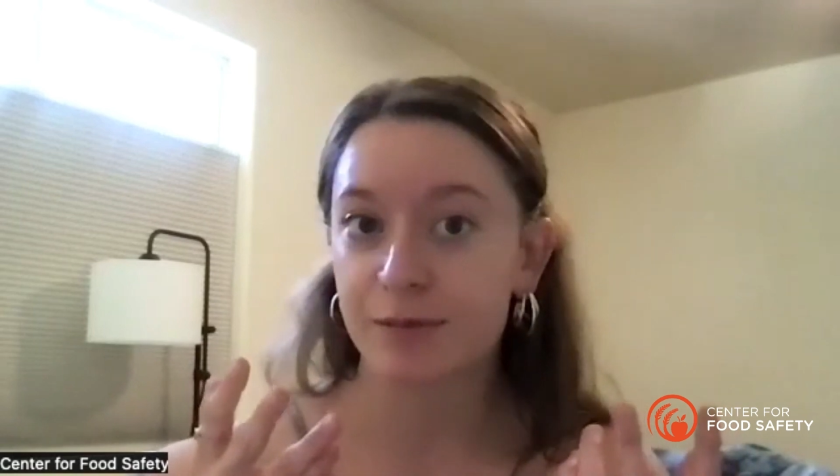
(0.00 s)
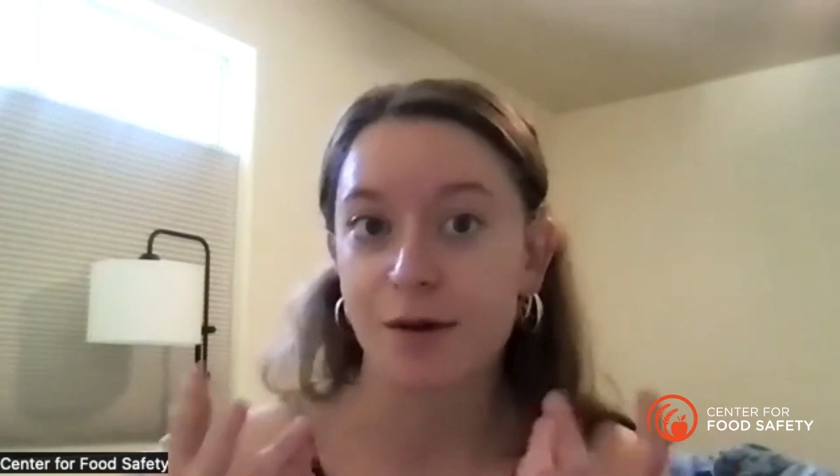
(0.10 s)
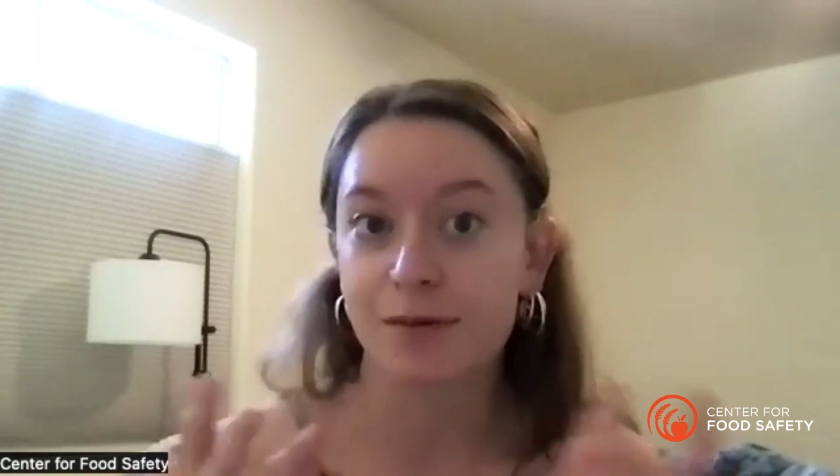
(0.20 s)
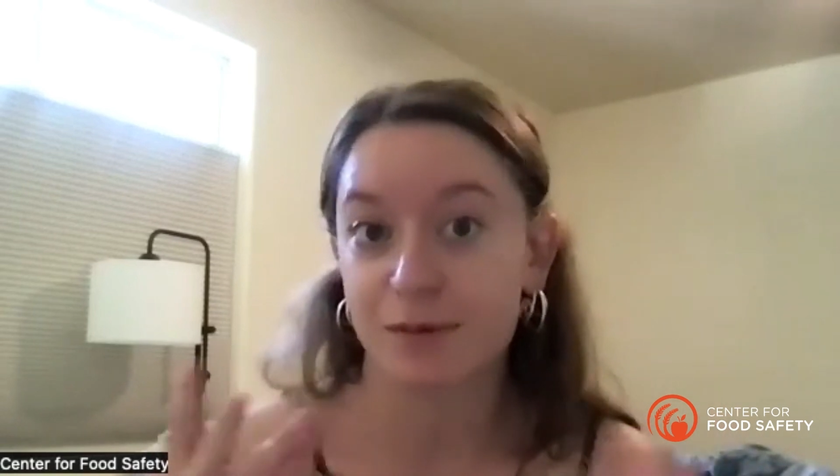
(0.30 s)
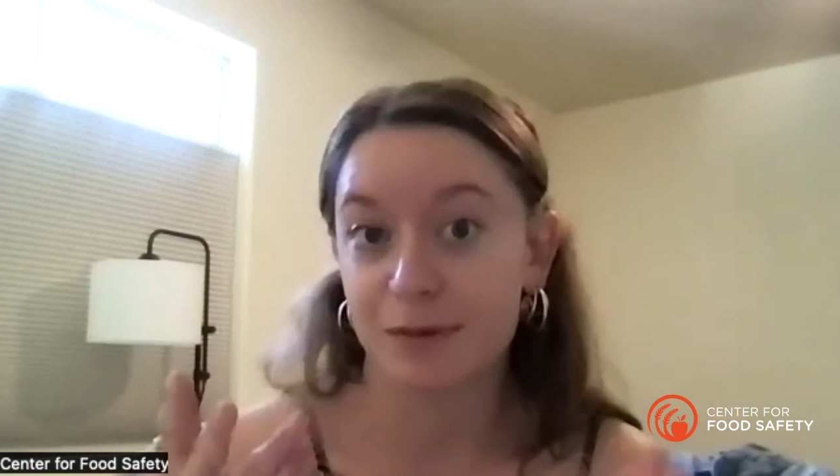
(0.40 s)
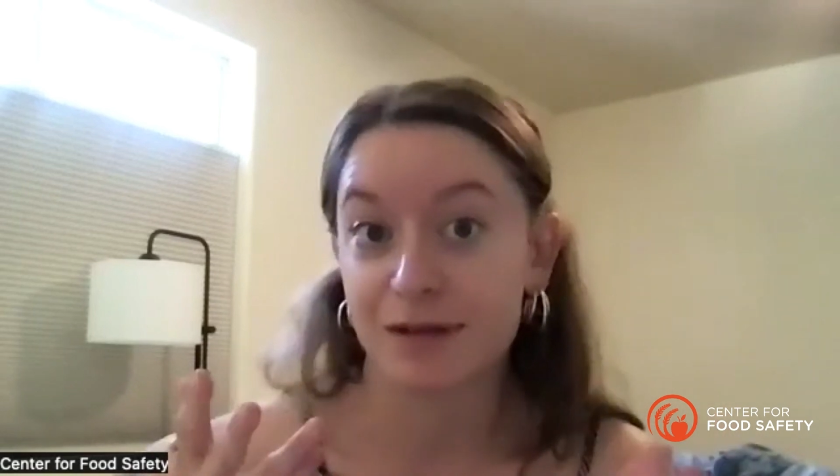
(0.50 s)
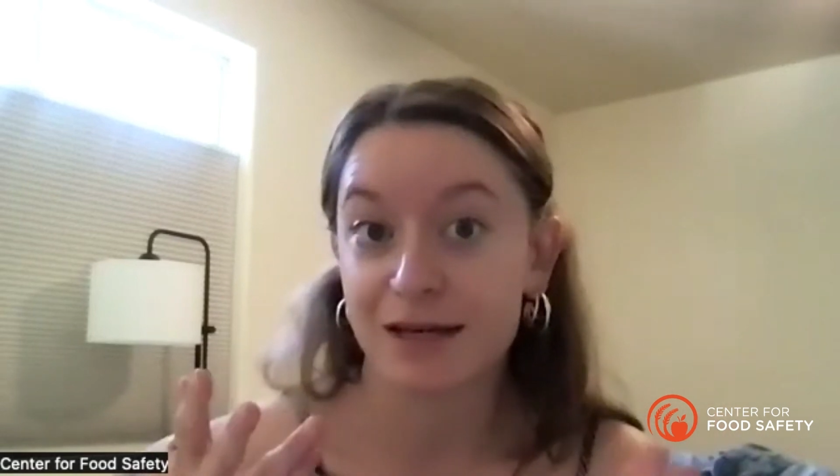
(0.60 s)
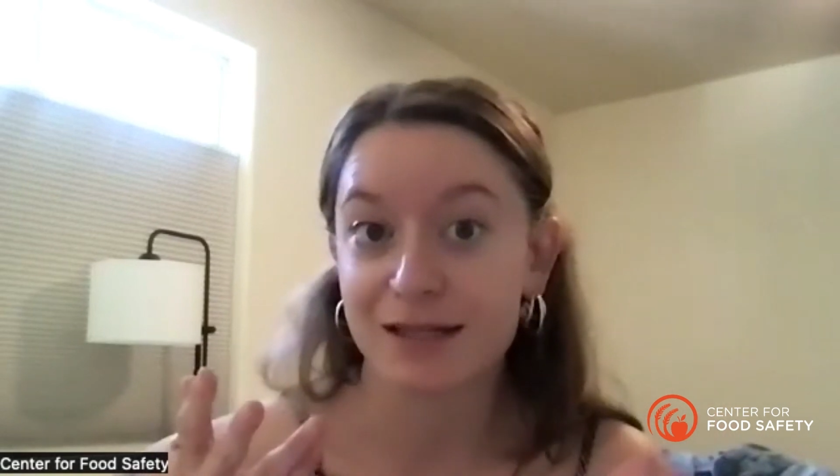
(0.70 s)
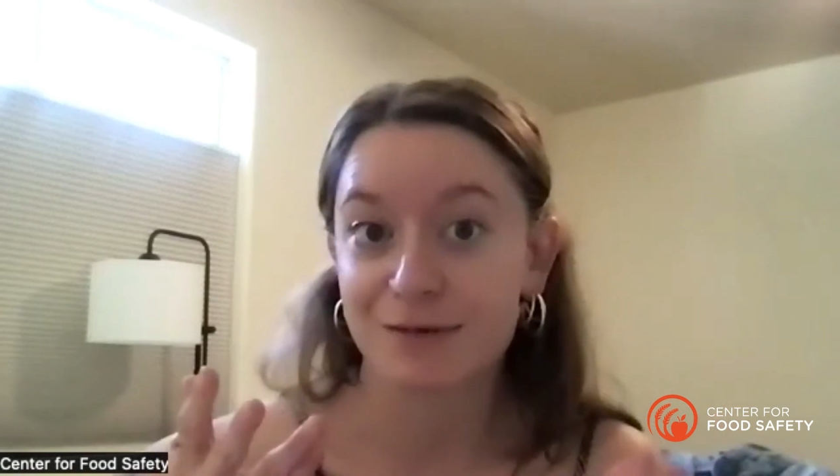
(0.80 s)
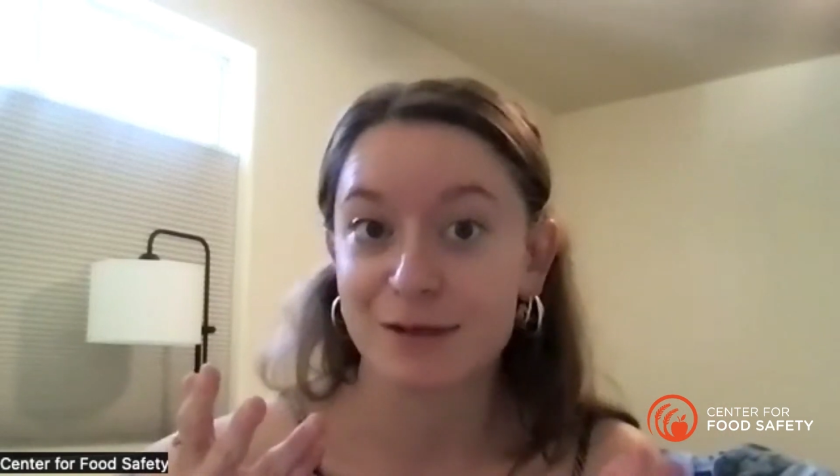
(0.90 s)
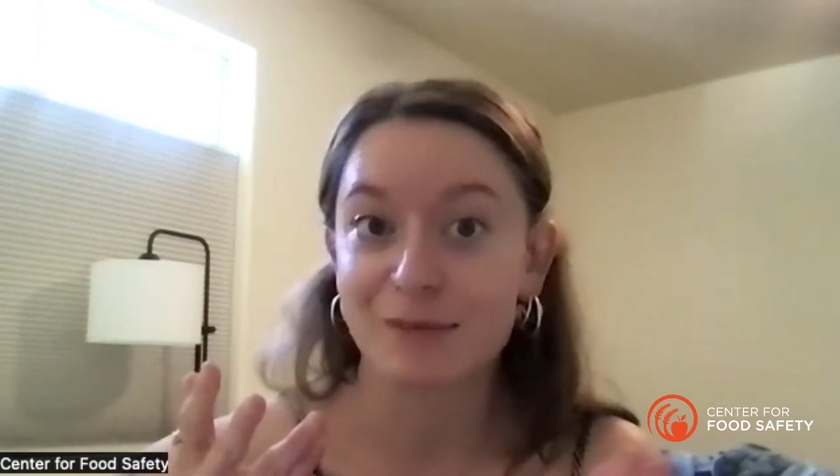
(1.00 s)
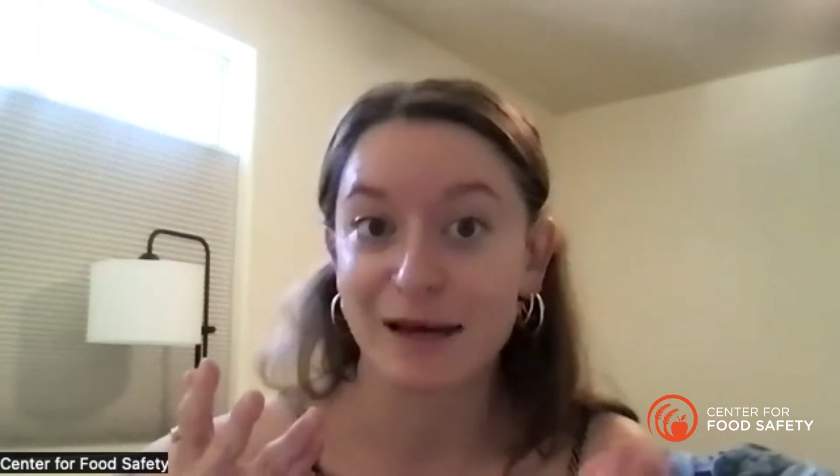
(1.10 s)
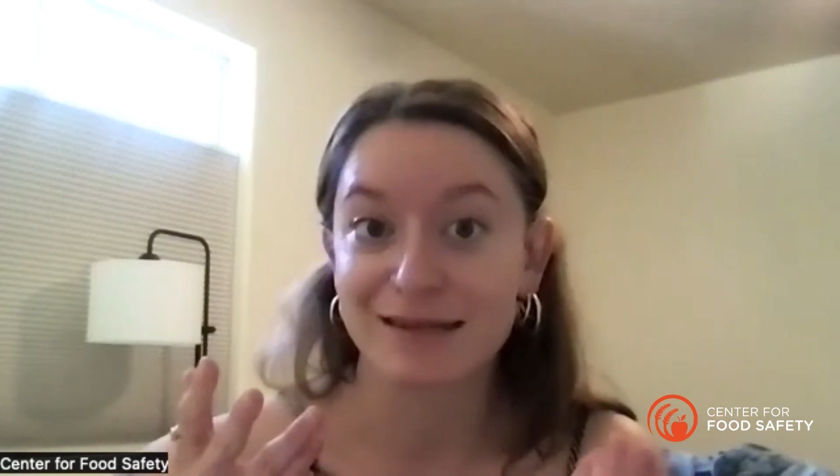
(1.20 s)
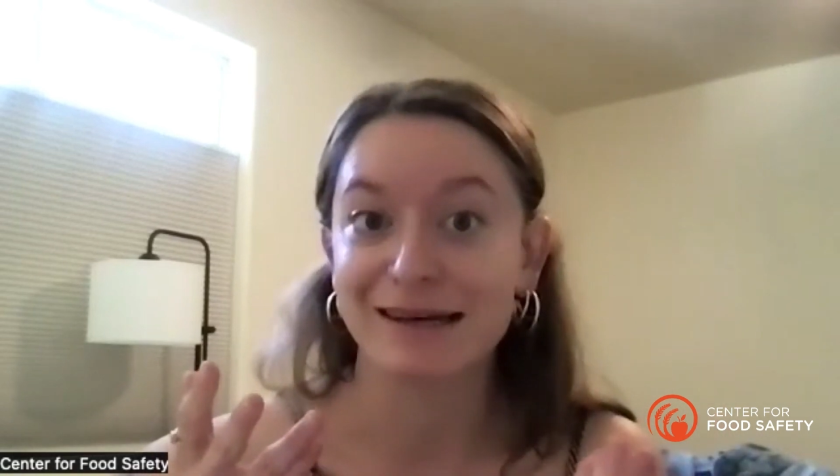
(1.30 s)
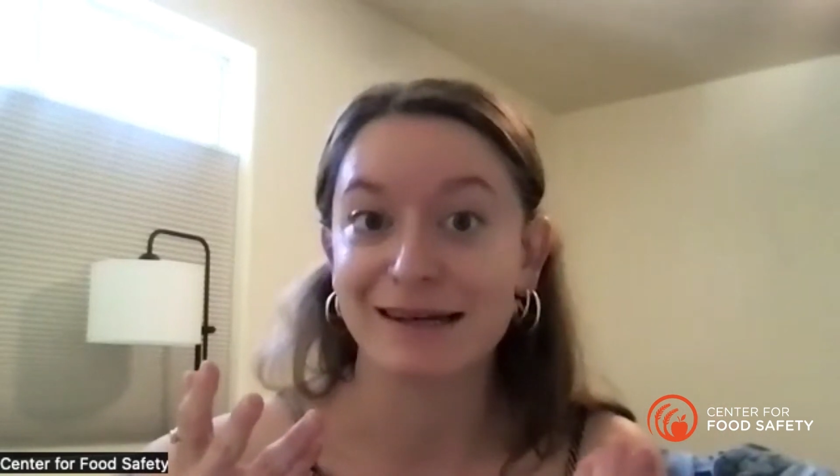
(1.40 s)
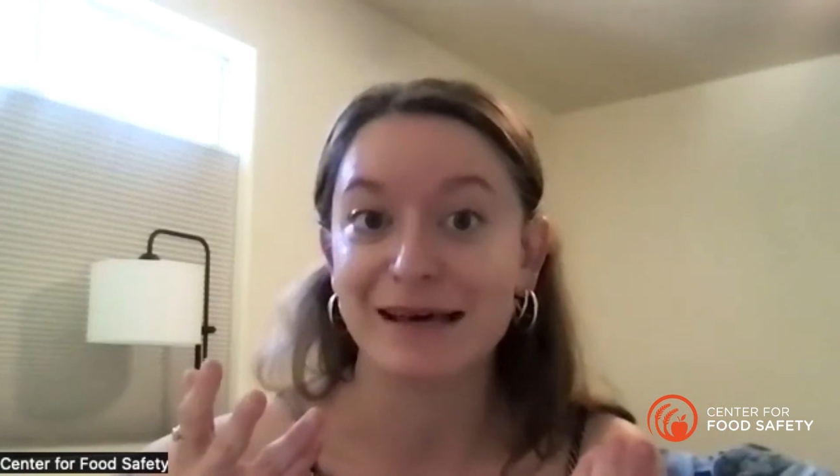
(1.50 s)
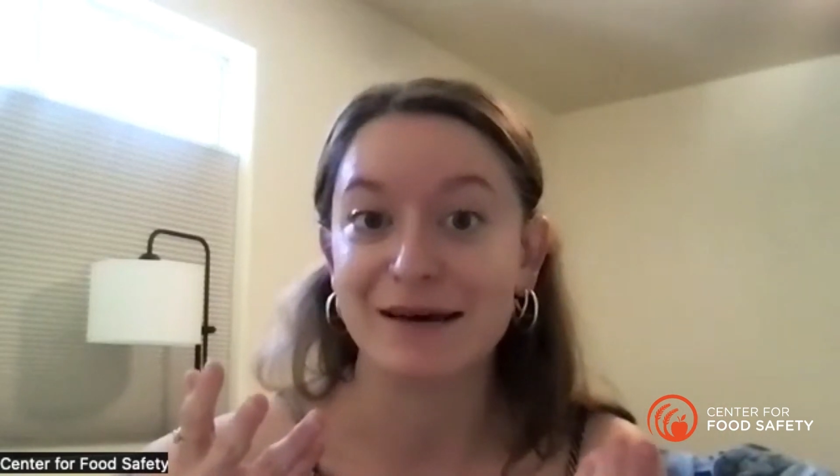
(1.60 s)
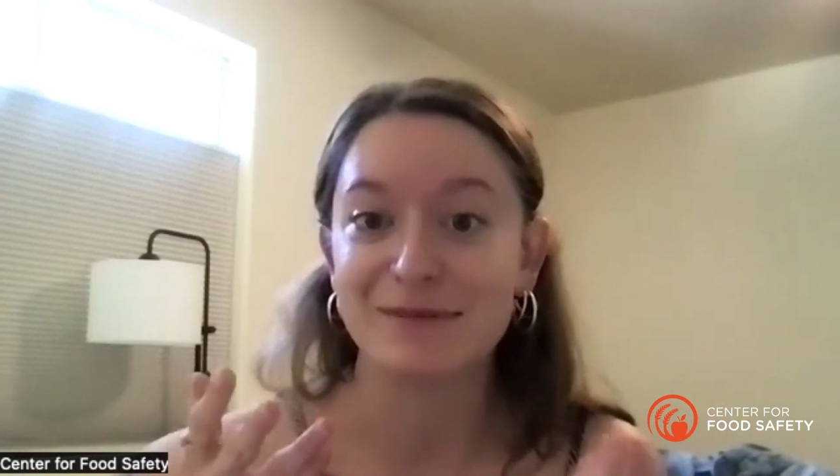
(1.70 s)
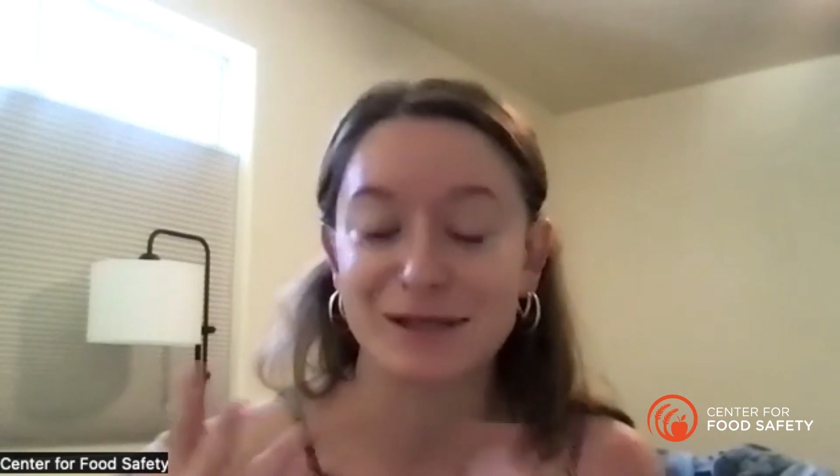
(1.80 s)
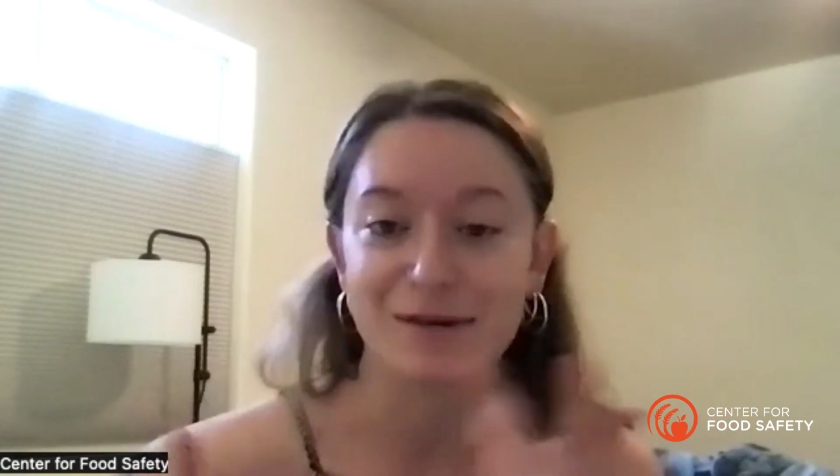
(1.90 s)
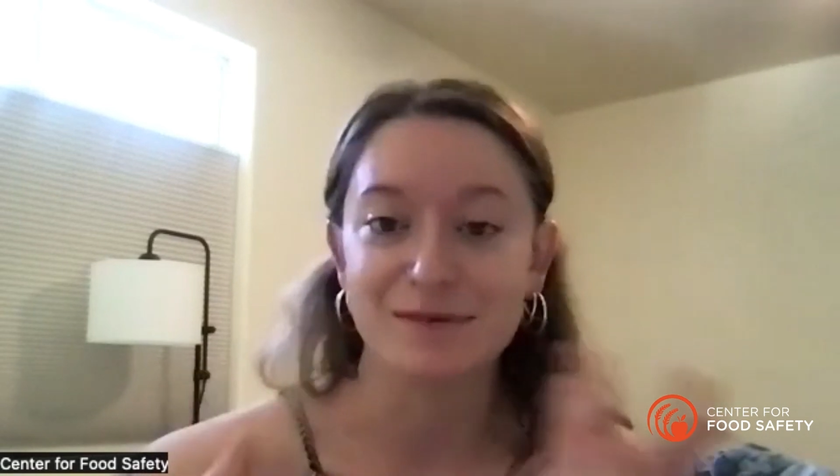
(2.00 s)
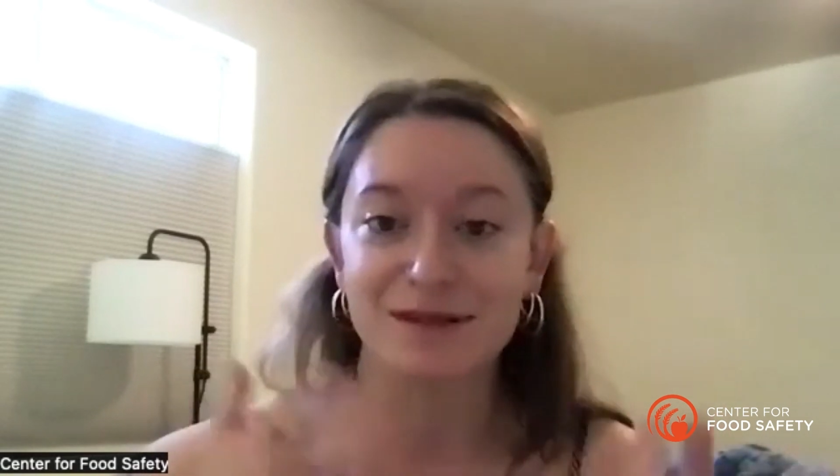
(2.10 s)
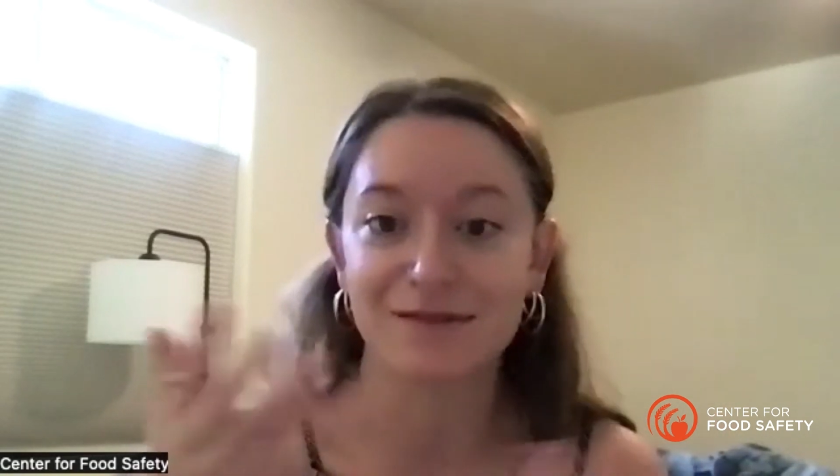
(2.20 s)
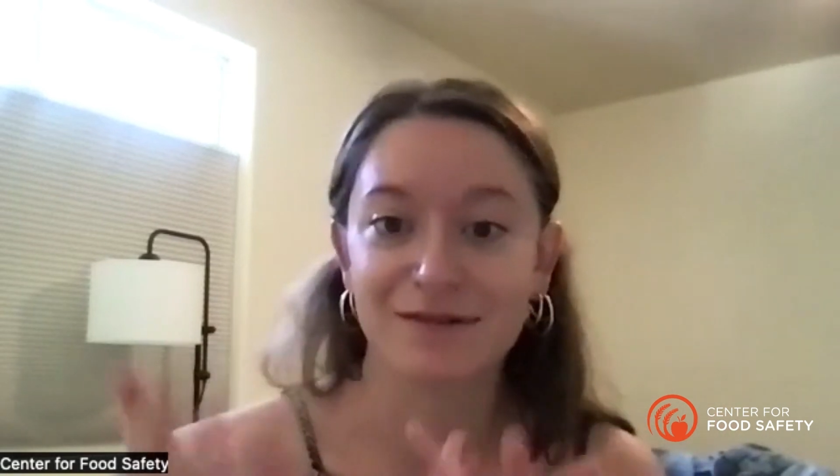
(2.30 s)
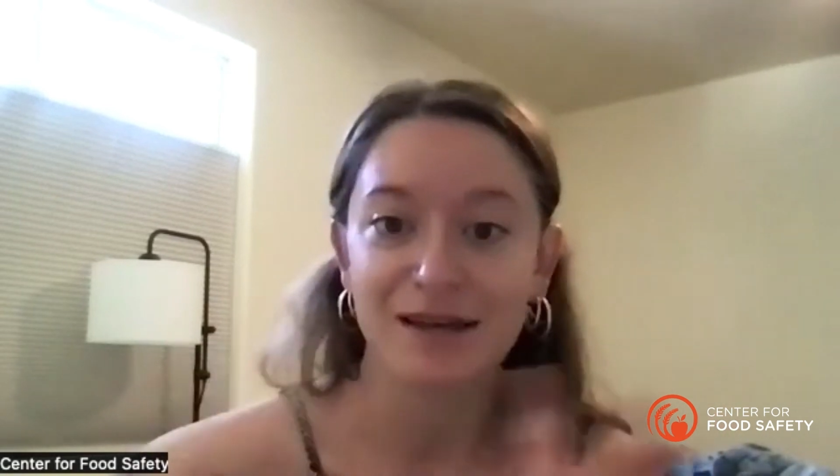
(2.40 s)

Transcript: probably because we depend on them in terms of